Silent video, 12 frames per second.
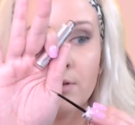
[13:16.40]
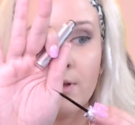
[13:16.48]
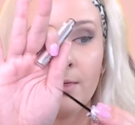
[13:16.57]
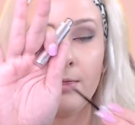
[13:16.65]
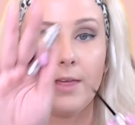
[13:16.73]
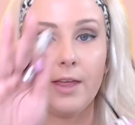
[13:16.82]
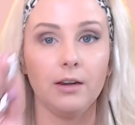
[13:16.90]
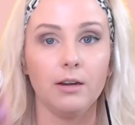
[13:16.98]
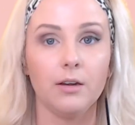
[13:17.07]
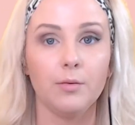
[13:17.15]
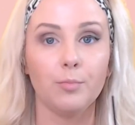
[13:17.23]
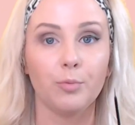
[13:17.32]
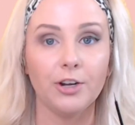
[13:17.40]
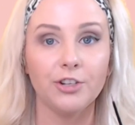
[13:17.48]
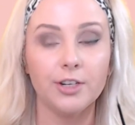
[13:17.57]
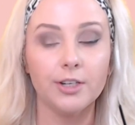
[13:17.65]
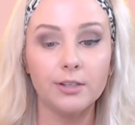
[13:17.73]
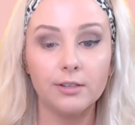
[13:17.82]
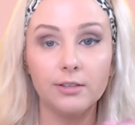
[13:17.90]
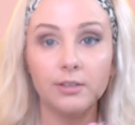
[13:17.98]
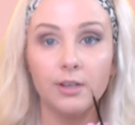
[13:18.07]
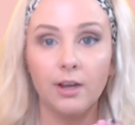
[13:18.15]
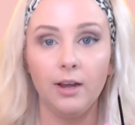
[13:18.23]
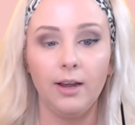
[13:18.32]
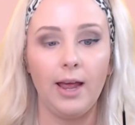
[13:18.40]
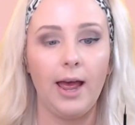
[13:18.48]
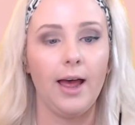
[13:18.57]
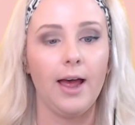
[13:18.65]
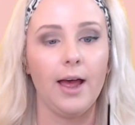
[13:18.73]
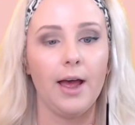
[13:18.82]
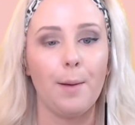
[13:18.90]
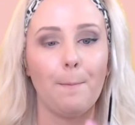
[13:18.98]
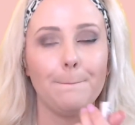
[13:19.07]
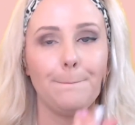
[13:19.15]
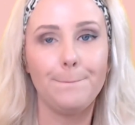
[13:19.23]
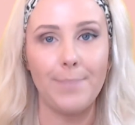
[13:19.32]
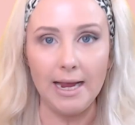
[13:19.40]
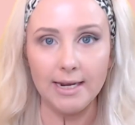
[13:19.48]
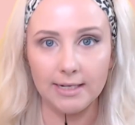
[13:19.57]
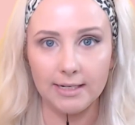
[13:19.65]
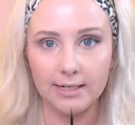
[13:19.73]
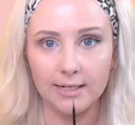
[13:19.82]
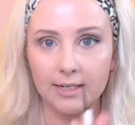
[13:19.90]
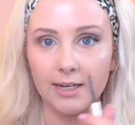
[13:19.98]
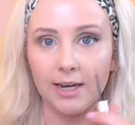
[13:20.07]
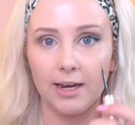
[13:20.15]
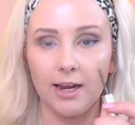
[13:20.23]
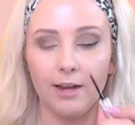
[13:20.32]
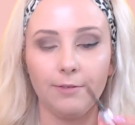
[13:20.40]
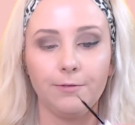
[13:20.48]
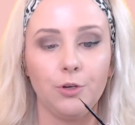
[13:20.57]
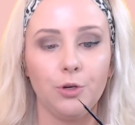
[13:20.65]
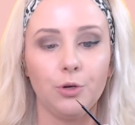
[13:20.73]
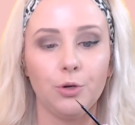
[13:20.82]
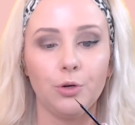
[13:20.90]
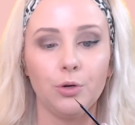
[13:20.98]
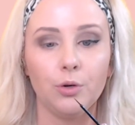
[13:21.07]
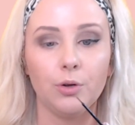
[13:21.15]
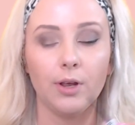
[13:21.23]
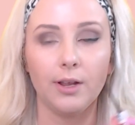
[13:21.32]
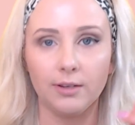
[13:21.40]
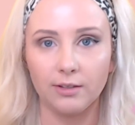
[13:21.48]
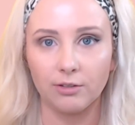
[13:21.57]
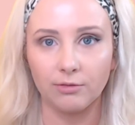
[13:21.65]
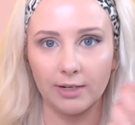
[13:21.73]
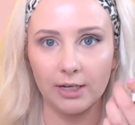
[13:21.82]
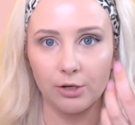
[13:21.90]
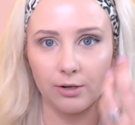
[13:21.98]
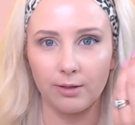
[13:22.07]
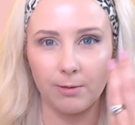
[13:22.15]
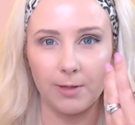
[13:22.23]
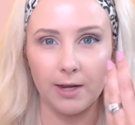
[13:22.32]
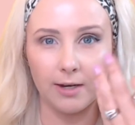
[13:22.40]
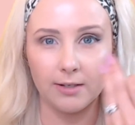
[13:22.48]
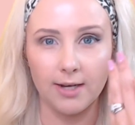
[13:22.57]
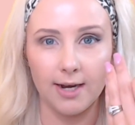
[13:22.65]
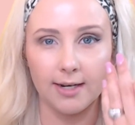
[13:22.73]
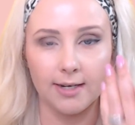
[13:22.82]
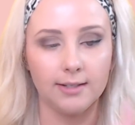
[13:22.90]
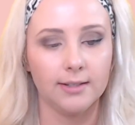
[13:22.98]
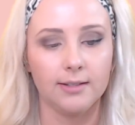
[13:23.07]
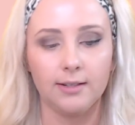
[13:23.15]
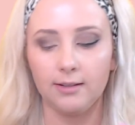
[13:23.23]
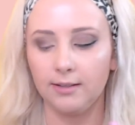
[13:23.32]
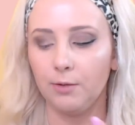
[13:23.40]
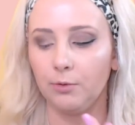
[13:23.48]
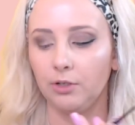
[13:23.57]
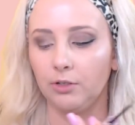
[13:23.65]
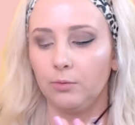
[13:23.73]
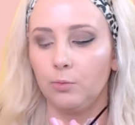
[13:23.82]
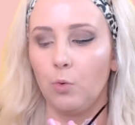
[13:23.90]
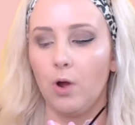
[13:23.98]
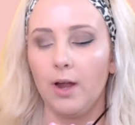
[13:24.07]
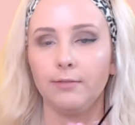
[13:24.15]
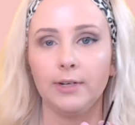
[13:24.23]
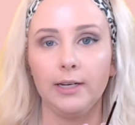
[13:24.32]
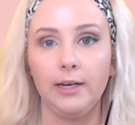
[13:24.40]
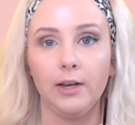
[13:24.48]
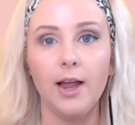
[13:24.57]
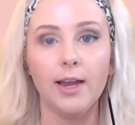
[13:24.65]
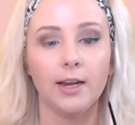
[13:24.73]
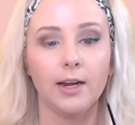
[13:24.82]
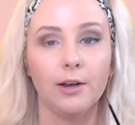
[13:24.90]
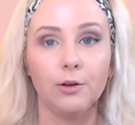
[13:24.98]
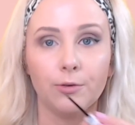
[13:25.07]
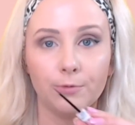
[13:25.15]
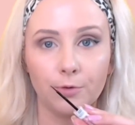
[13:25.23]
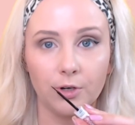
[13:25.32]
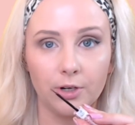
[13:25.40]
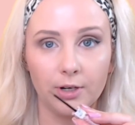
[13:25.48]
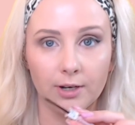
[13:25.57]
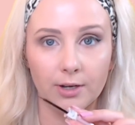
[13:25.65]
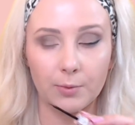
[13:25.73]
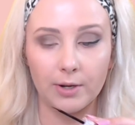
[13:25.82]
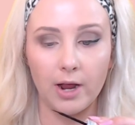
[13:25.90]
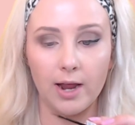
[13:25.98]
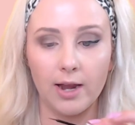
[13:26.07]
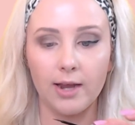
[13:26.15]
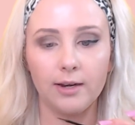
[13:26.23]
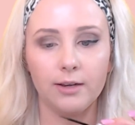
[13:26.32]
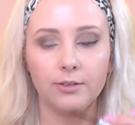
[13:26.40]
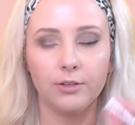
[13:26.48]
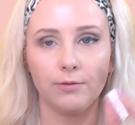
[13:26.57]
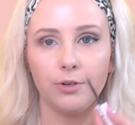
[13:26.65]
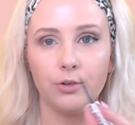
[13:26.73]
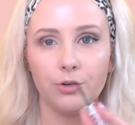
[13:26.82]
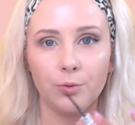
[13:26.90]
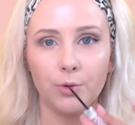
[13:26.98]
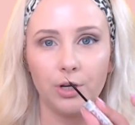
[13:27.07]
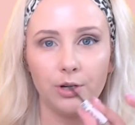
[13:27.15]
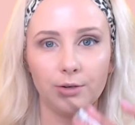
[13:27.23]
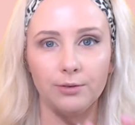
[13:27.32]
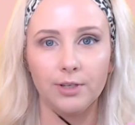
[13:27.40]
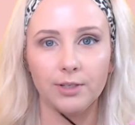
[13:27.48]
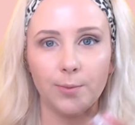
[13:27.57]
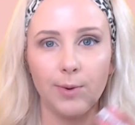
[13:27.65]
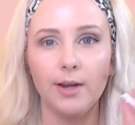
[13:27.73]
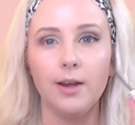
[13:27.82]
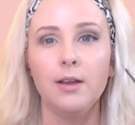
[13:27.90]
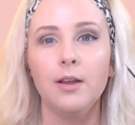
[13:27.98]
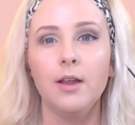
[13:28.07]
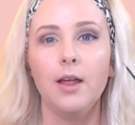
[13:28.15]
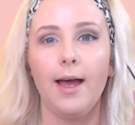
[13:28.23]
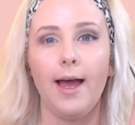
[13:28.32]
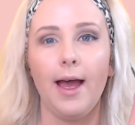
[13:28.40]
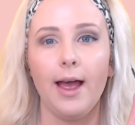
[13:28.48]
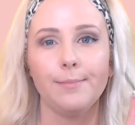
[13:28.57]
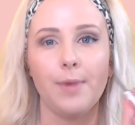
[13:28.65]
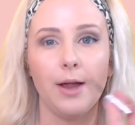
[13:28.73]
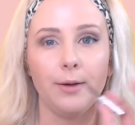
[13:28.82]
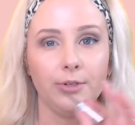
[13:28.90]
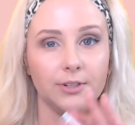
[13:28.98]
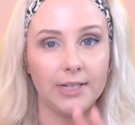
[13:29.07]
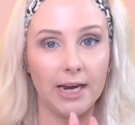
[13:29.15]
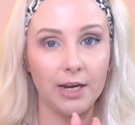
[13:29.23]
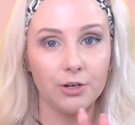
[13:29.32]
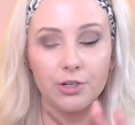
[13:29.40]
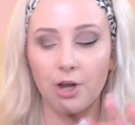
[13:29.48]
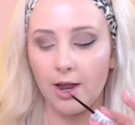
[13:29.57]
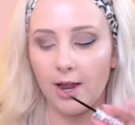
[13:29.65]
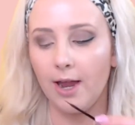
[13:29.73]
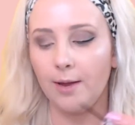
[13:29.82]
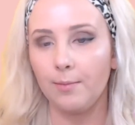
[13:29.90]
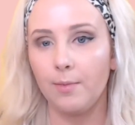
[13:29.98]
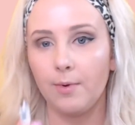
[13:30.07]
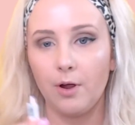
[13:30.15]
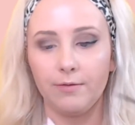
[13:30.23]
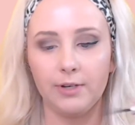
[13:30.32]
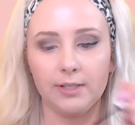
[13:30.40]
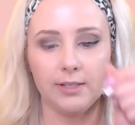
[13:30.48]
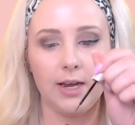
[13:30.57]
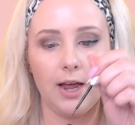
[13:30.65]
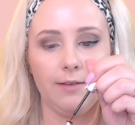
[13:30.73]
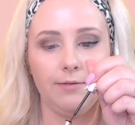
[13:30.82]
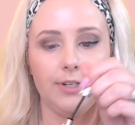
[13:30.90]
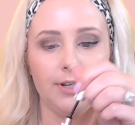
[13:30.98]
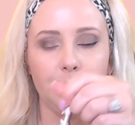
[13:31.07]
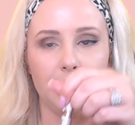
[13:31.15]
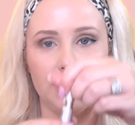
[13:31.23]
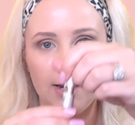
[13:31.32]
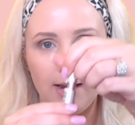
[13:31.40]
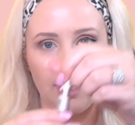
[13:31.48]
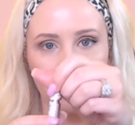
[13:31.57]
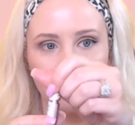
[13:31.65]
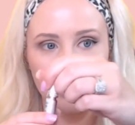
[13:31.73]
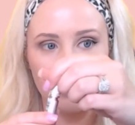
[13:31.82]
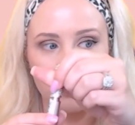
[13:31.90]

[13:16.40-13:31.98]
thin brushes, but if you, it's a really good thick dark consistency, which is what I really like and I look for in a liquid eyeliner. So if you do want to use this one, I would just take your time. Obviously I've dipped it in,